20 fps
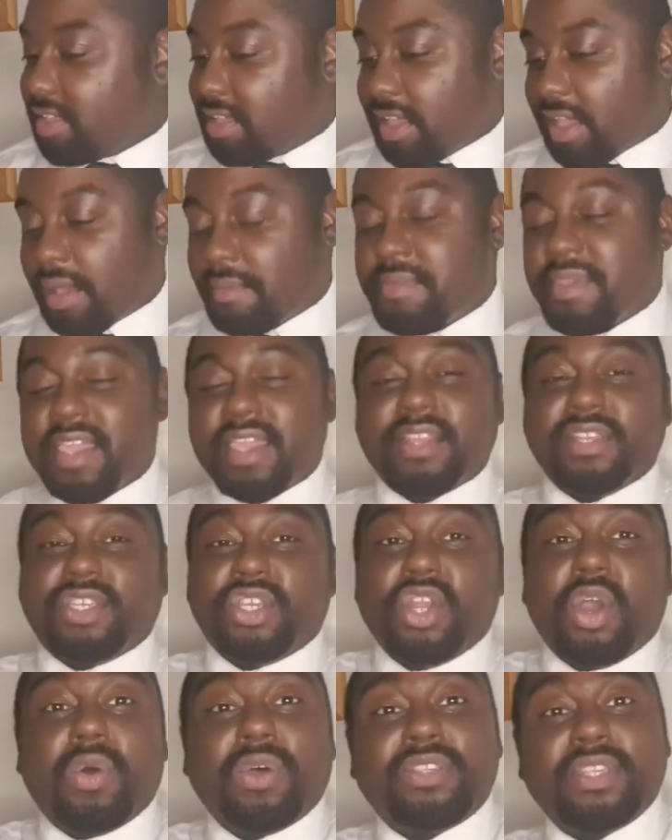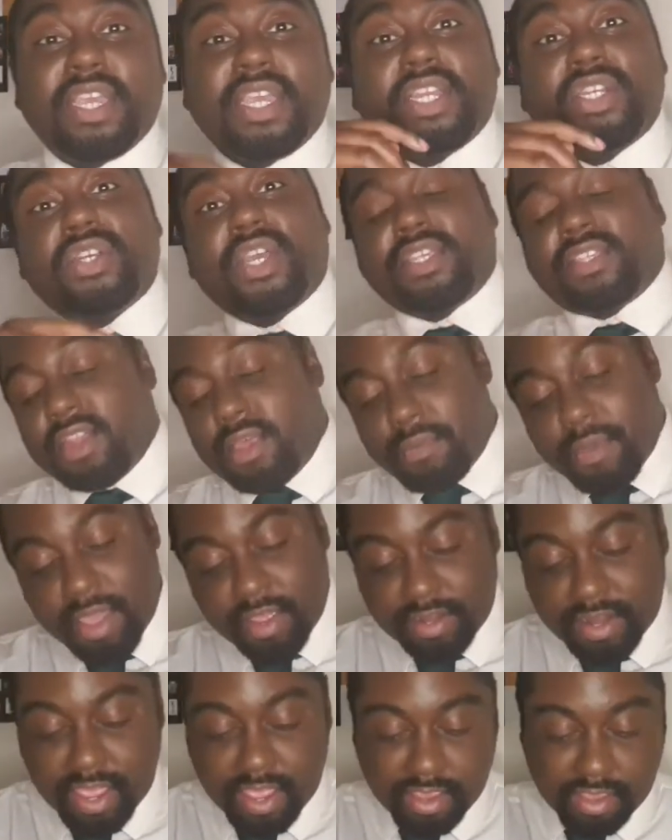I mean, you know what's interesting
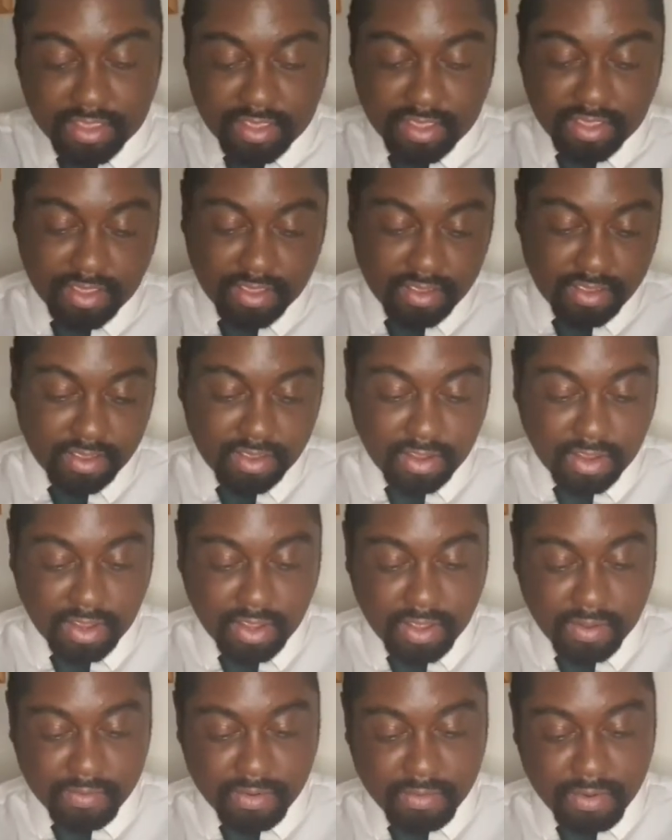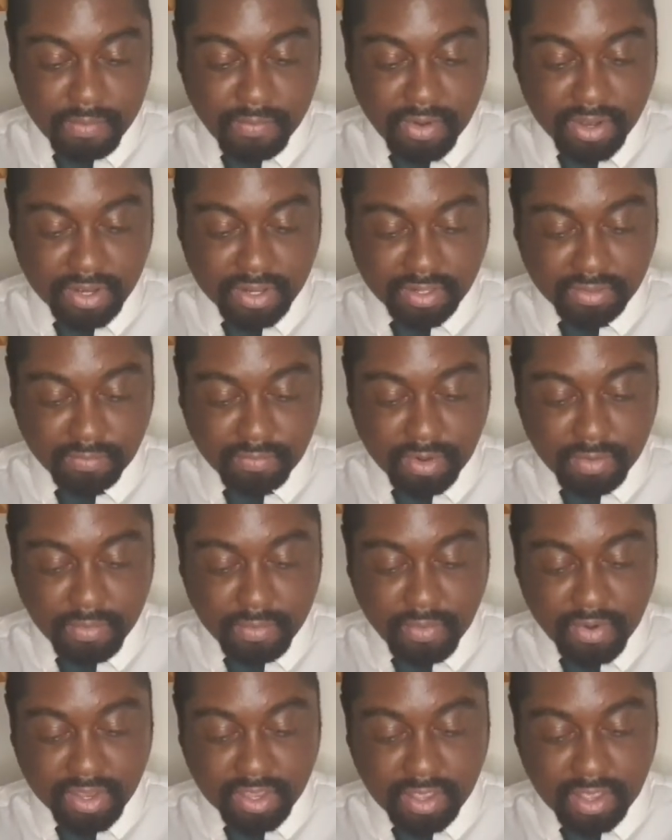about that, yeah? Let me bring
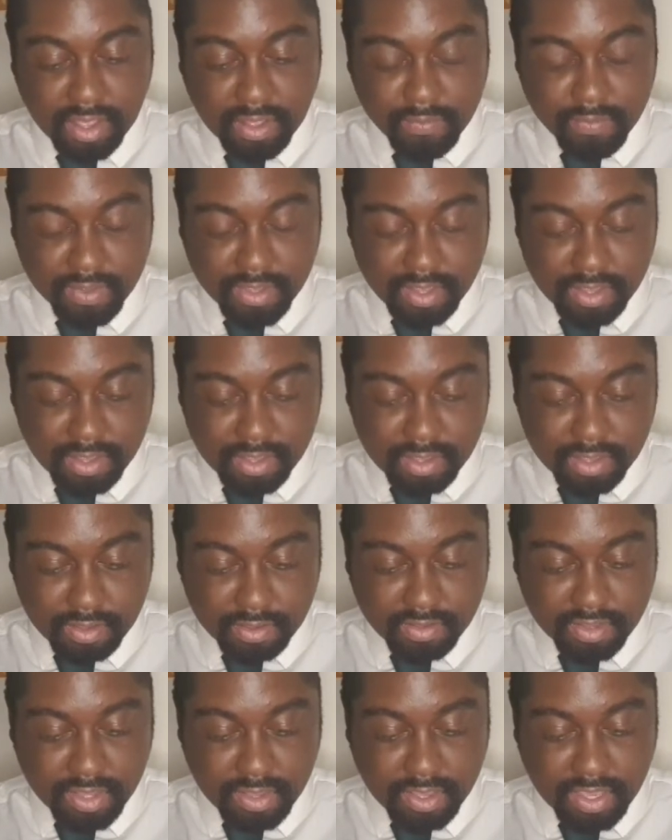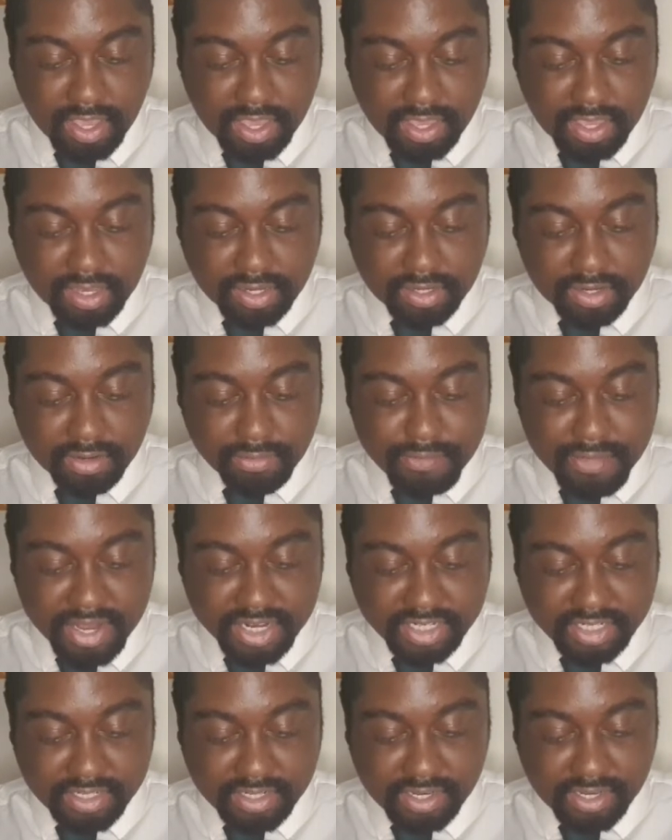it up, because he did
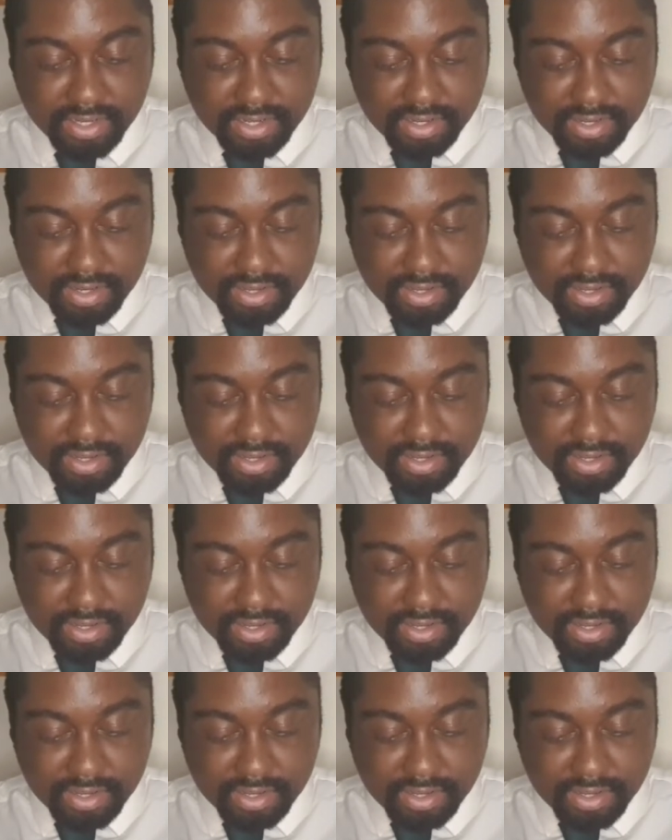mention it.